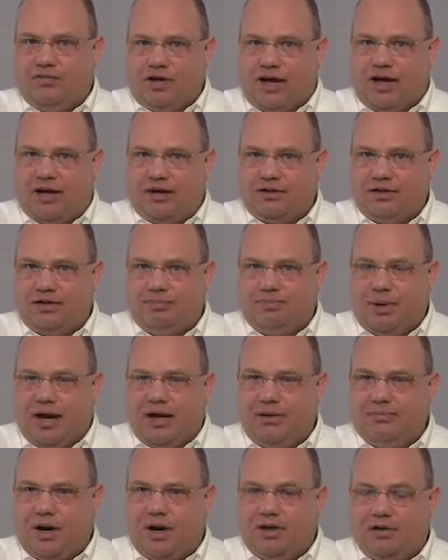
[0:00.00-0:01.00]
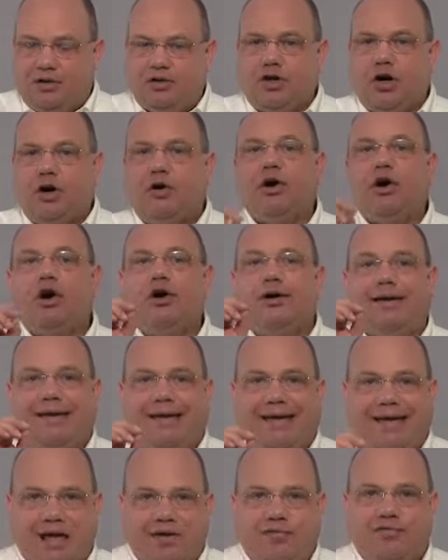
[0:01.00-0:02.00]
taxes paid by the donor
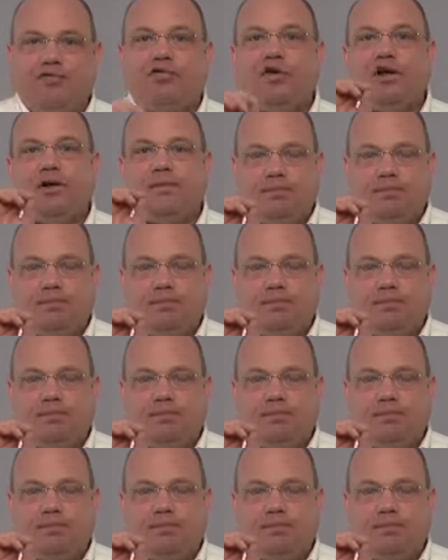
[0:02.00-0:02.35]
if